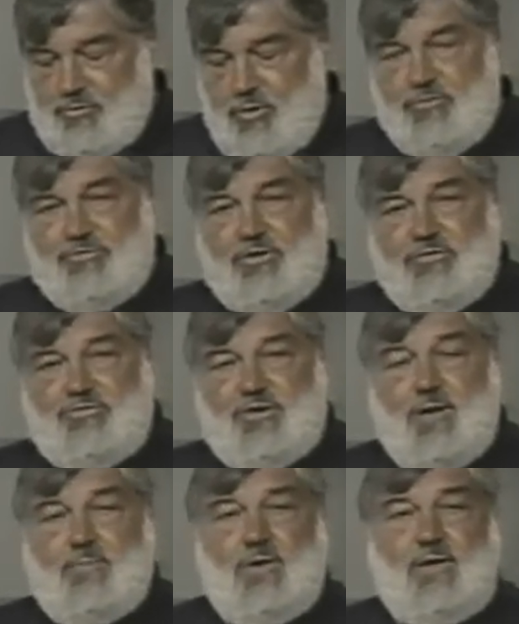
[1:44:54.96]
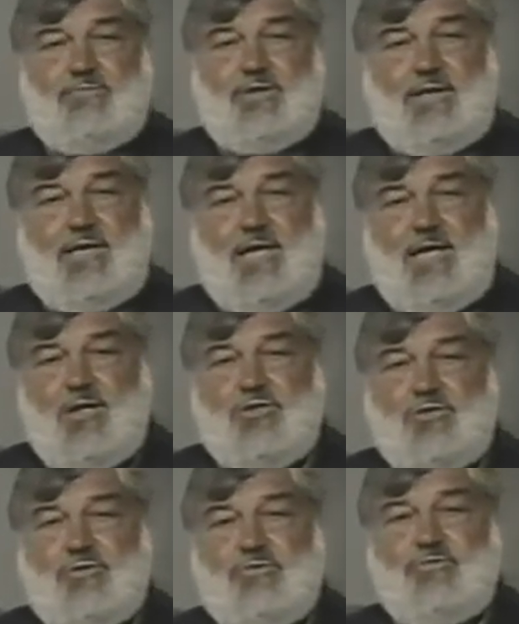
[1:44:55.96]
So those are some of the
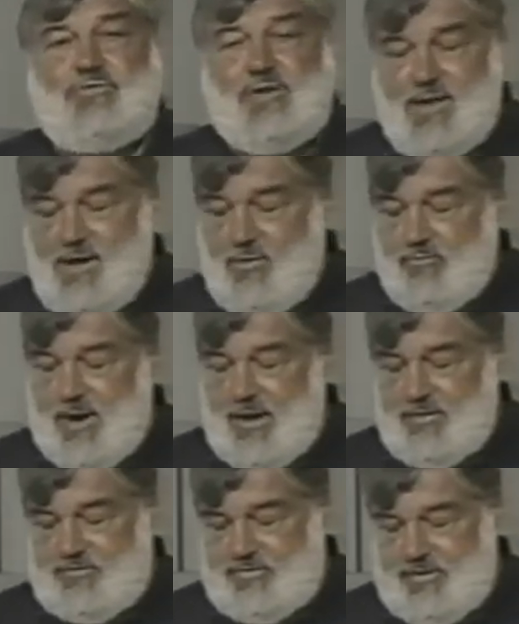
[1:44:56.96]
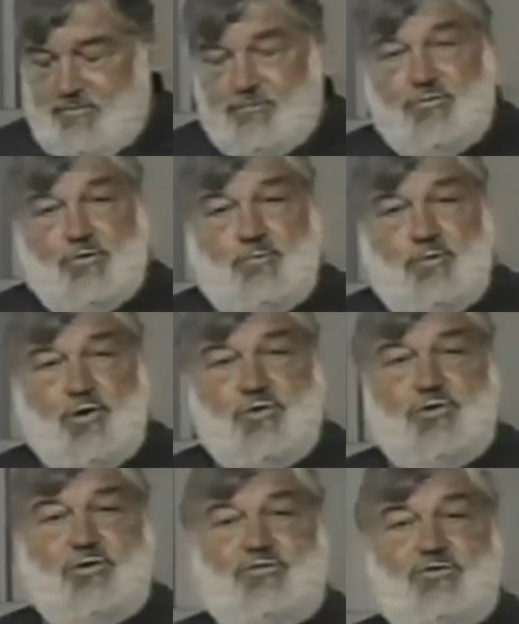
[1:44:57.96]
key issues relative
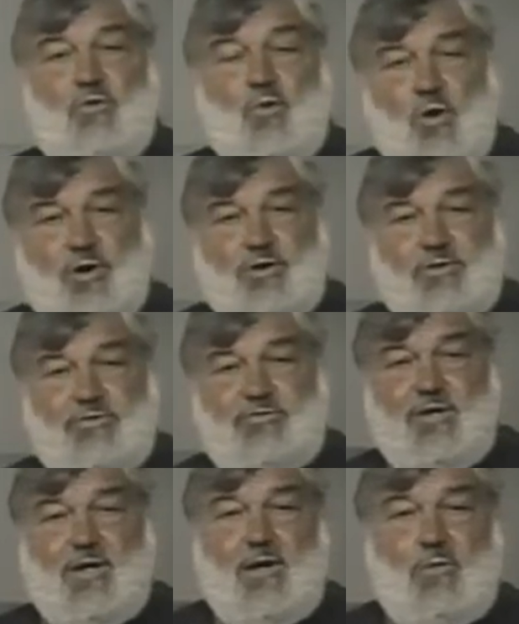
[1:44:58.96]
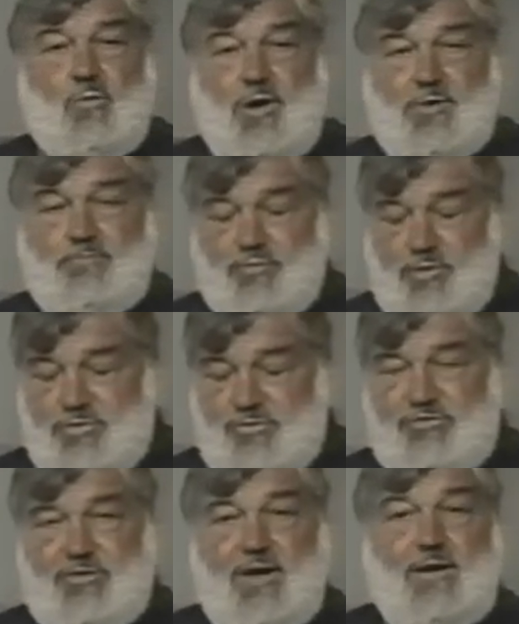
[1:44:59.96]
to purchase orders when
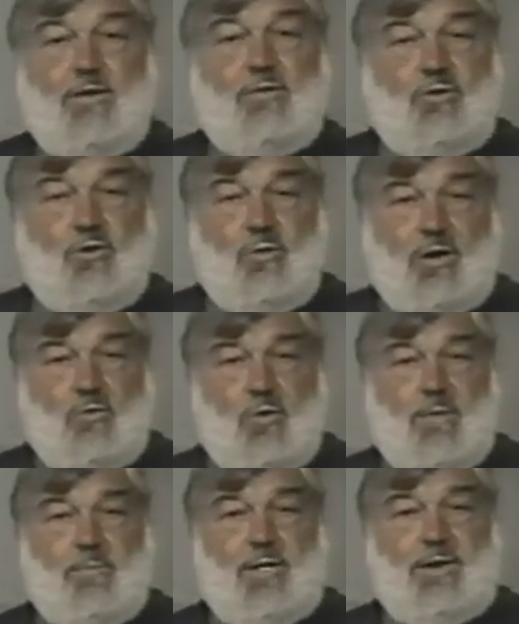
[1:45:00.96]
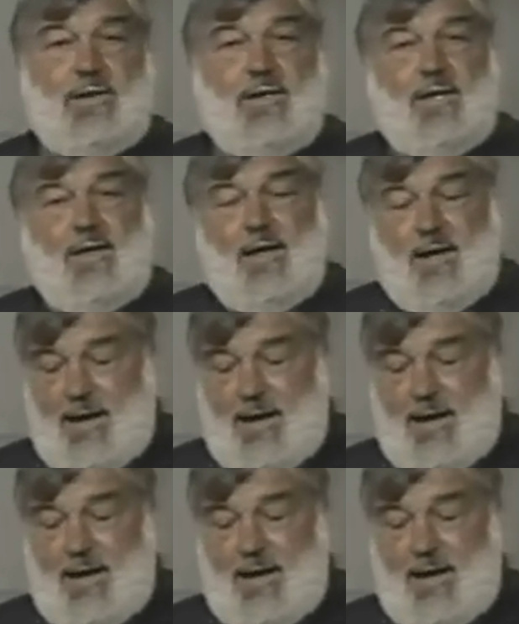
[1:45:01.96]
purchasing new equipment.